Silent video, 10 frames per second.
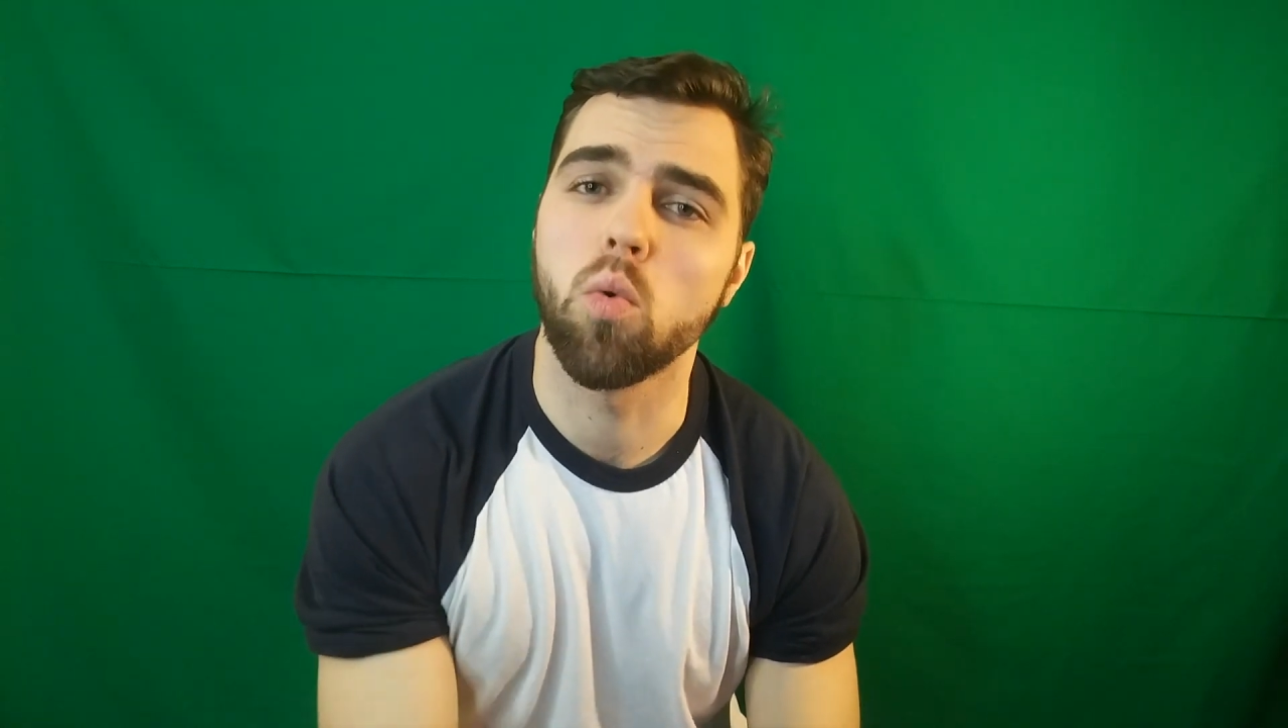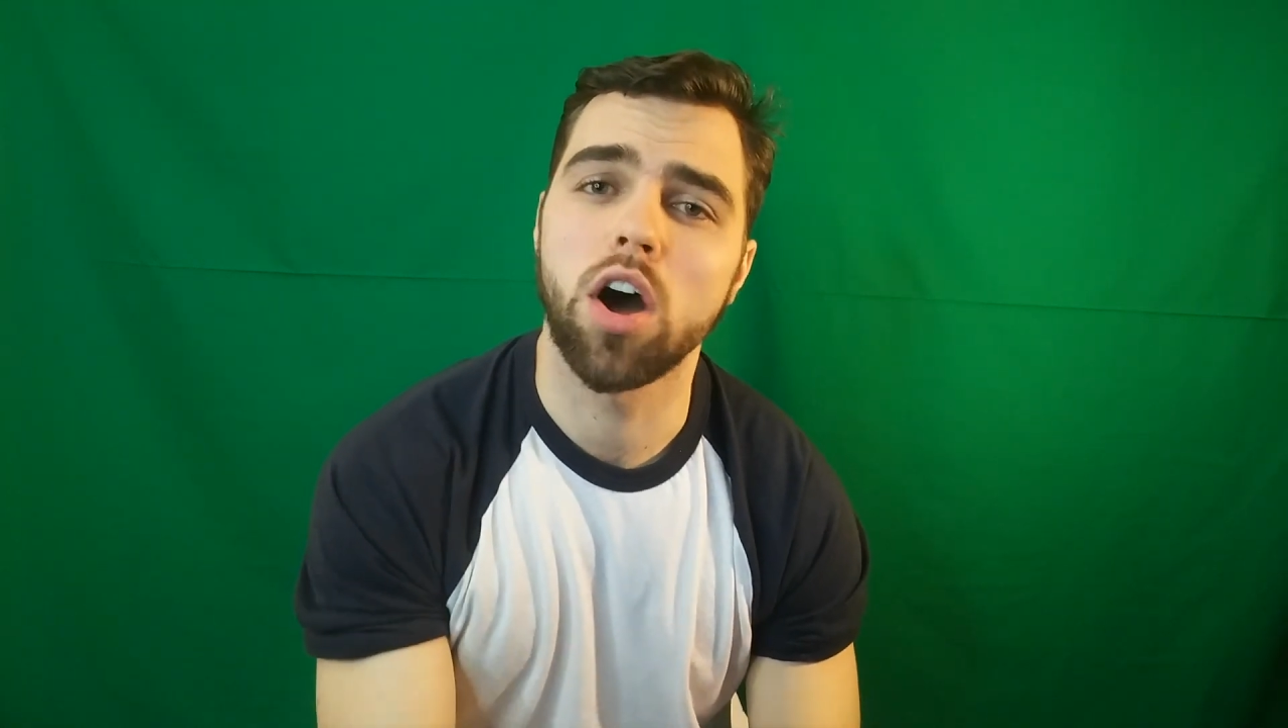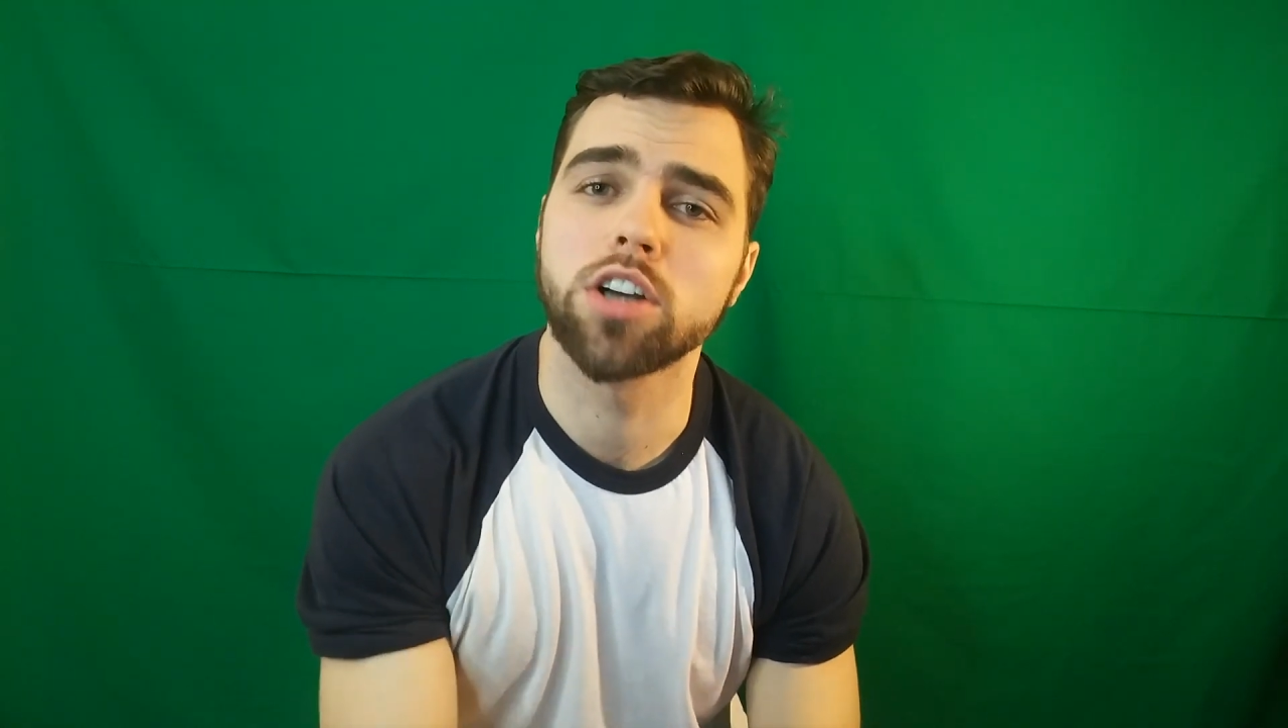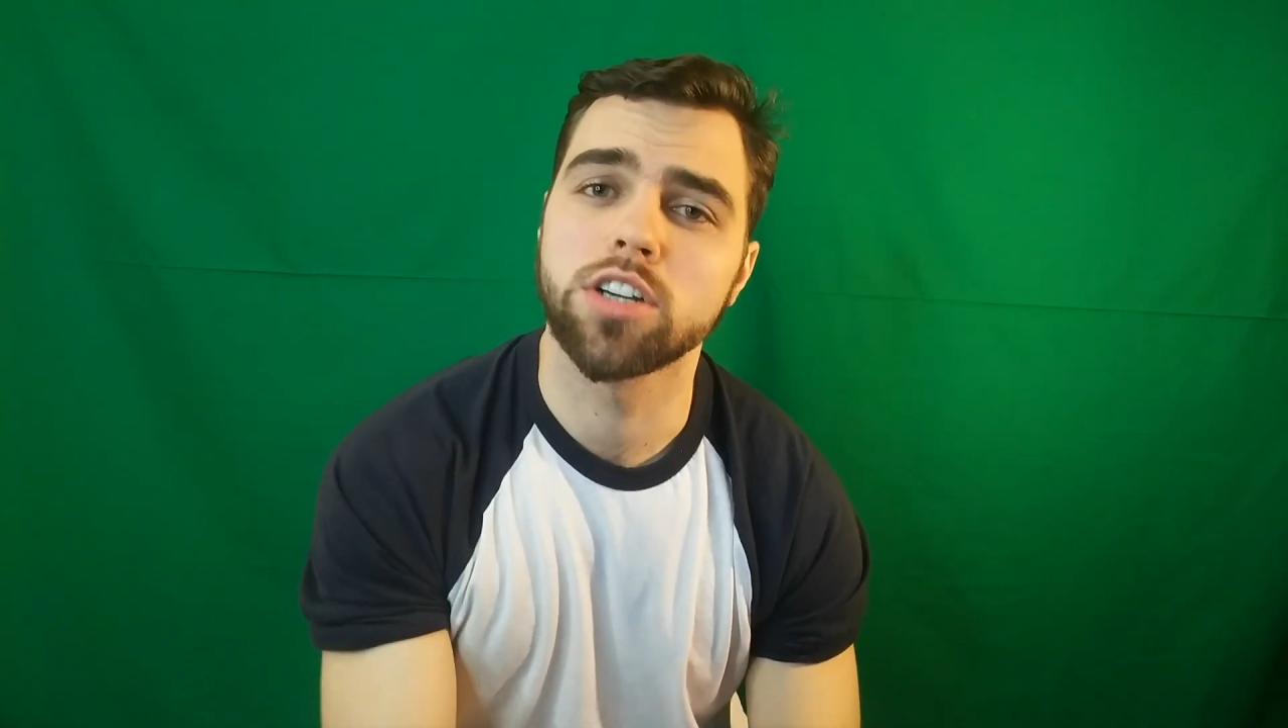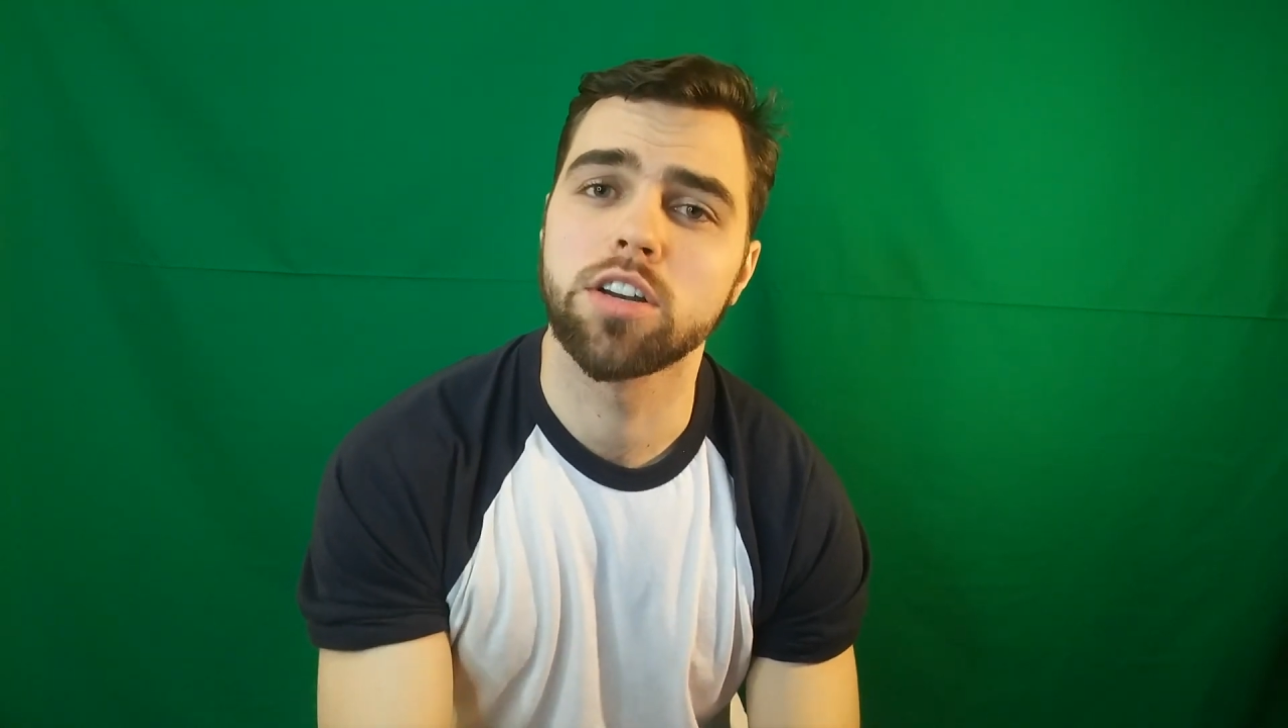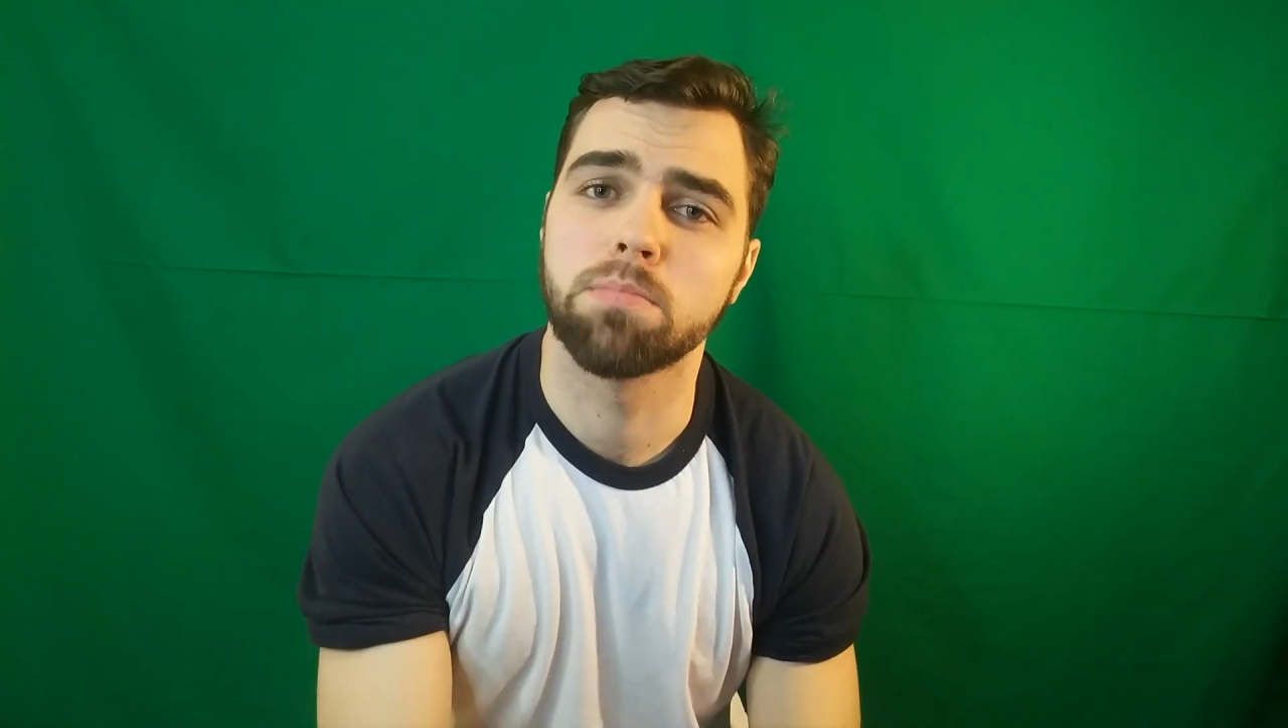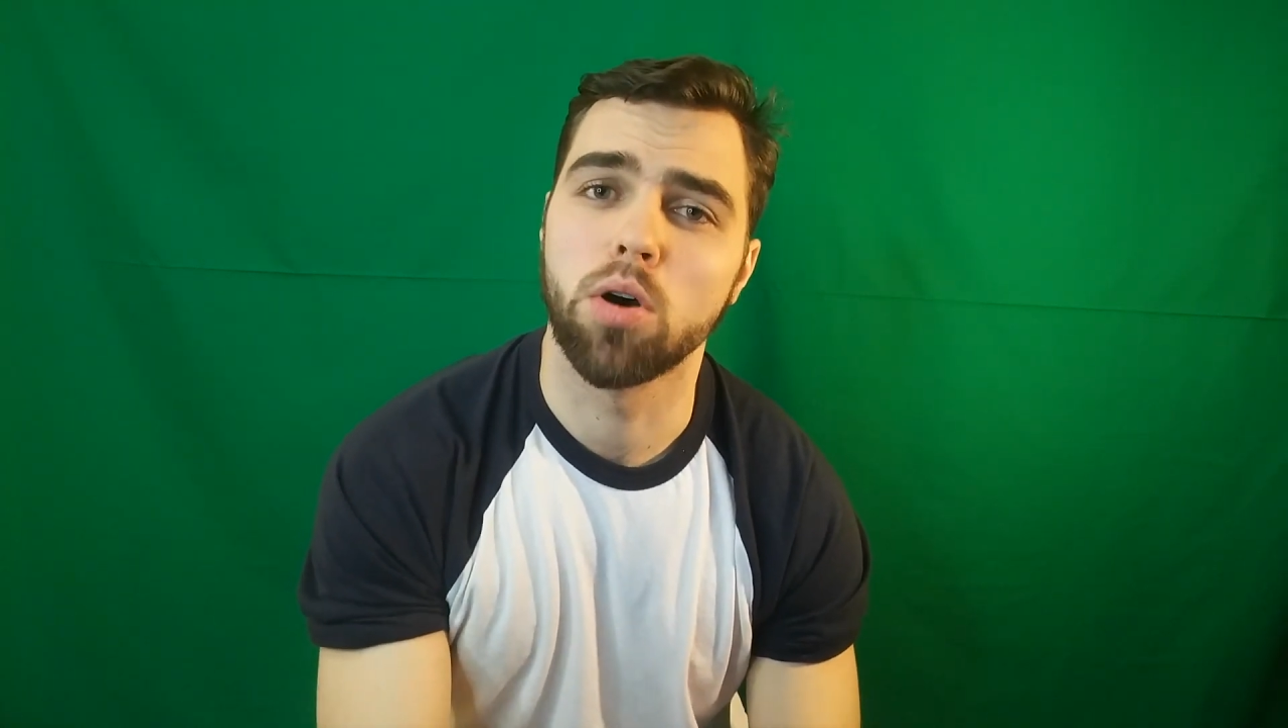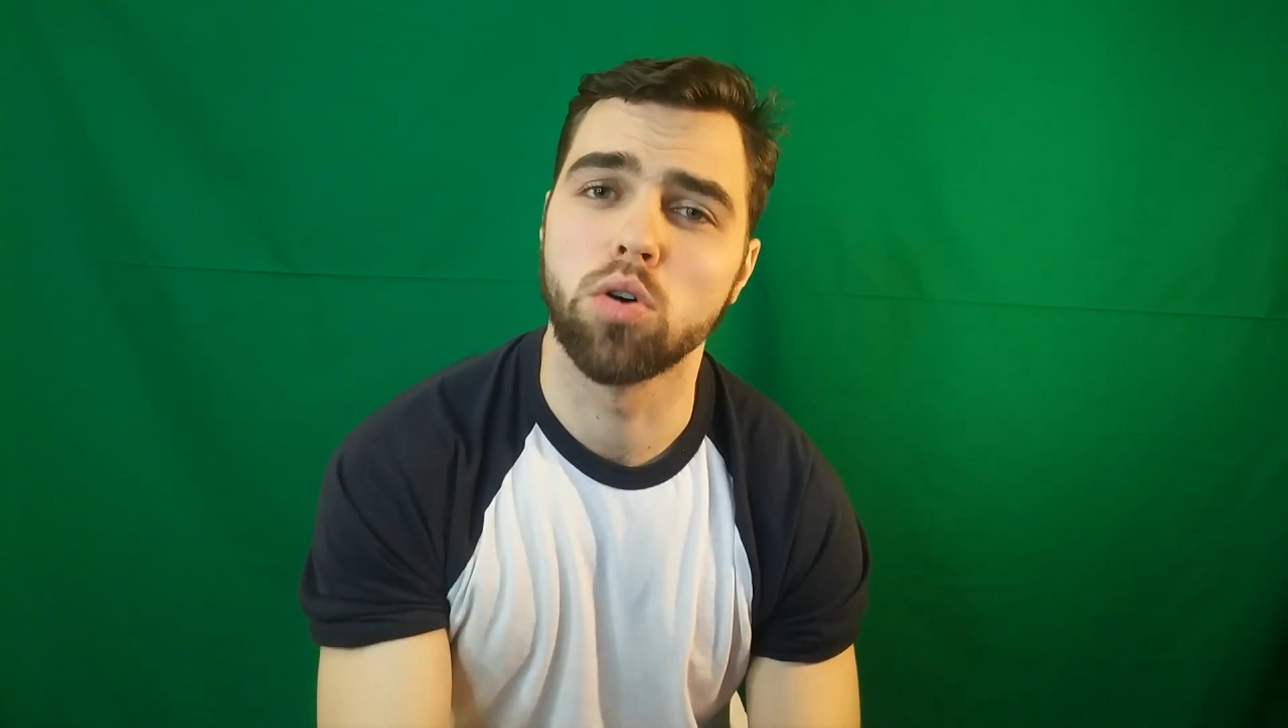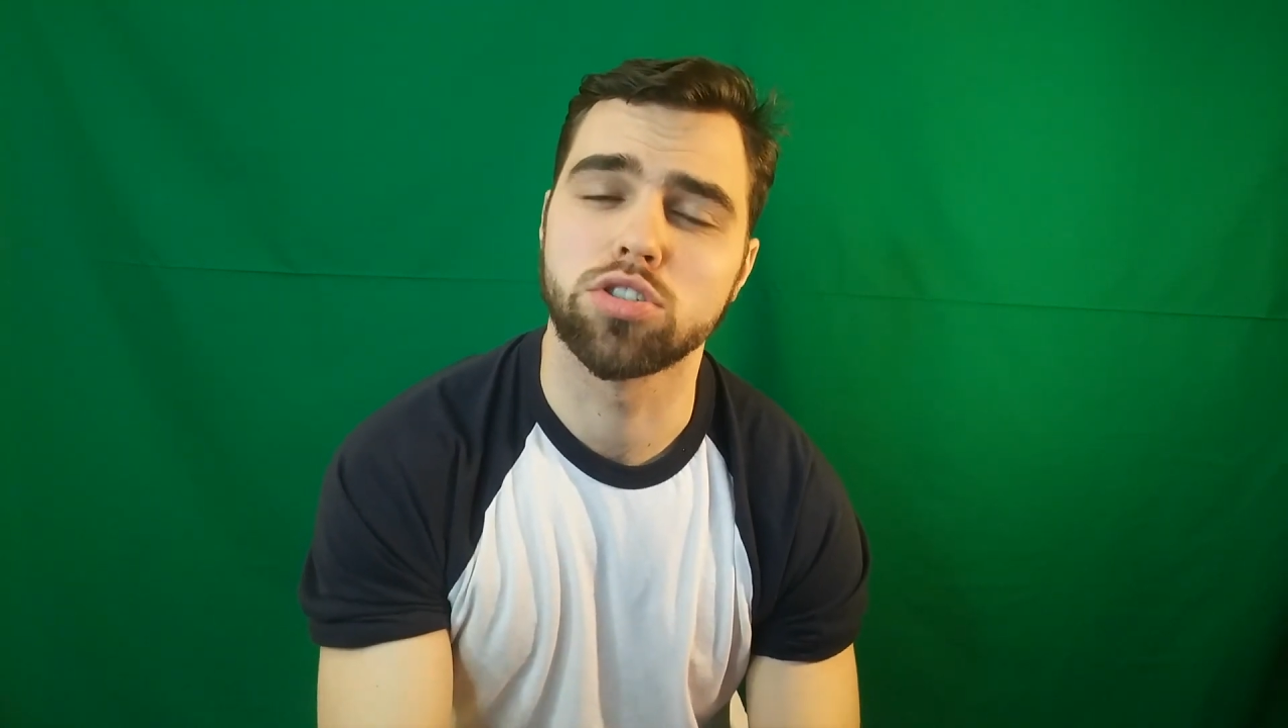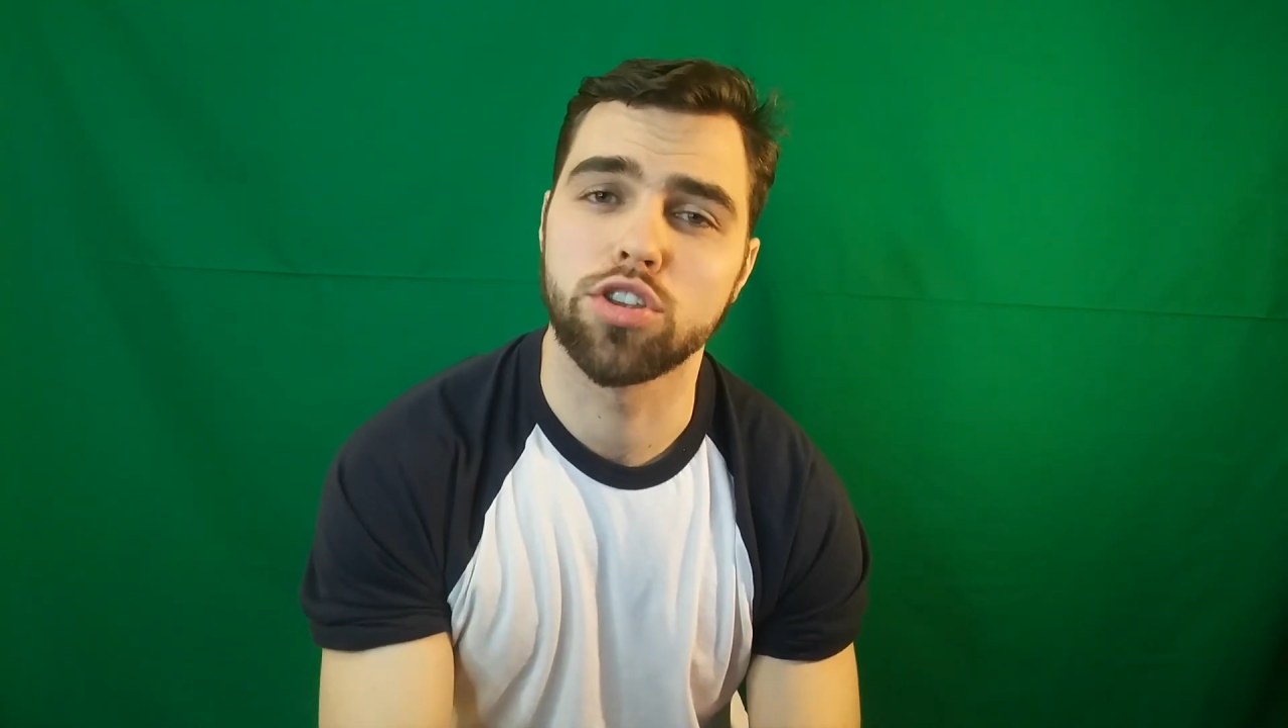Washington Post,